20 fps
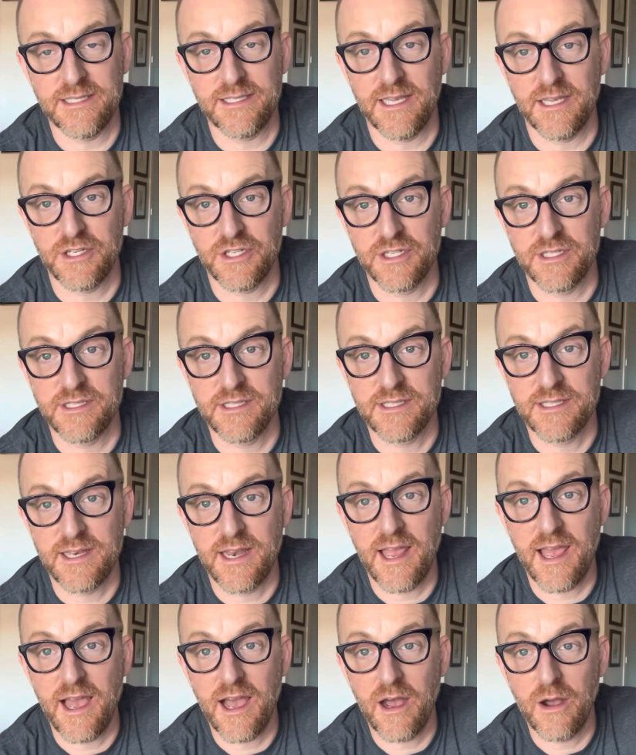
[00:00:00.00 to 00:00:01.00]
sessions
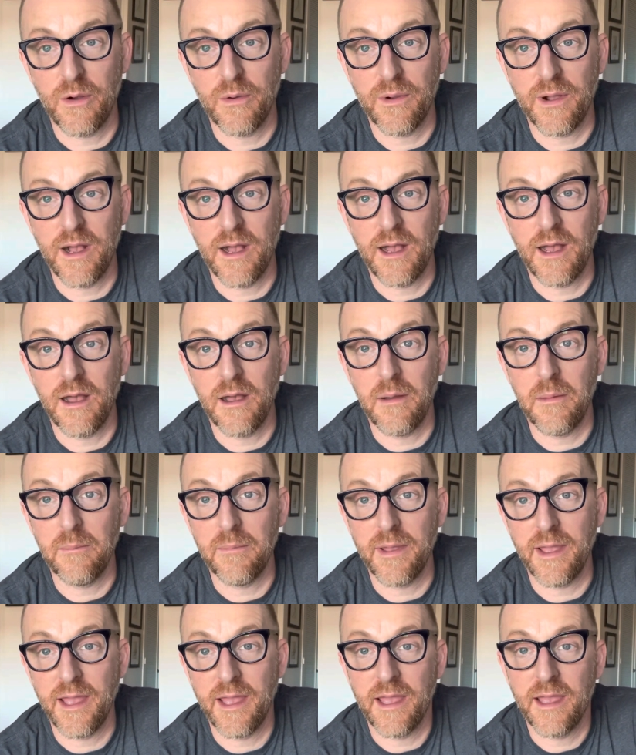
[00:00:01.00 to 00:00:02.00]
now,
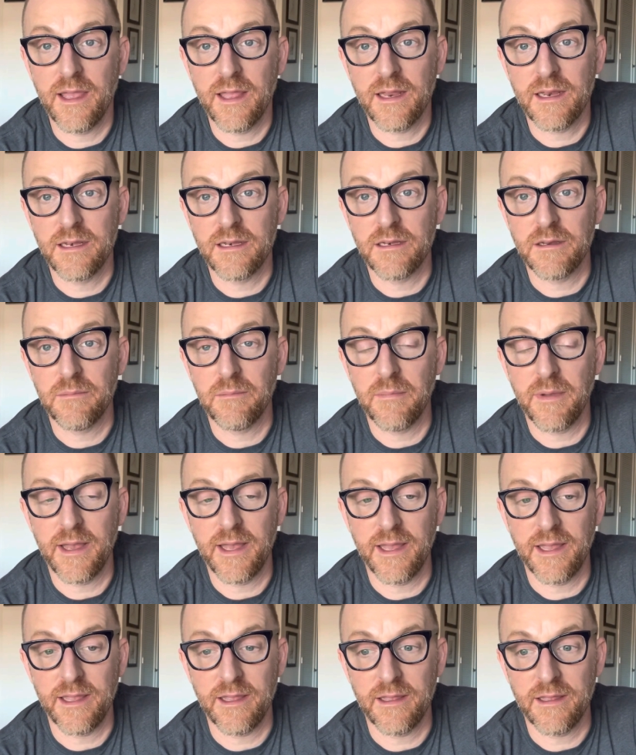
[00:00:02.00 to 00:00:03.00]
and
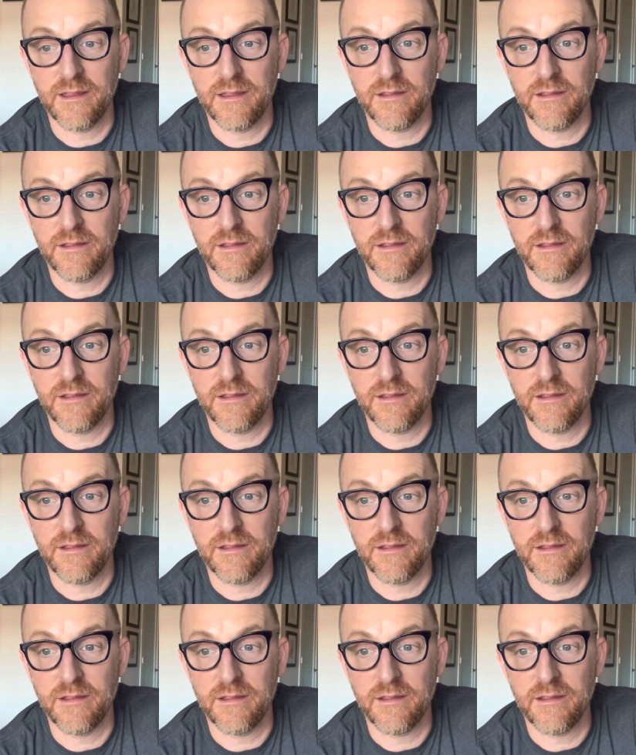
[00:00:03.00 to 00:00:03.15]
my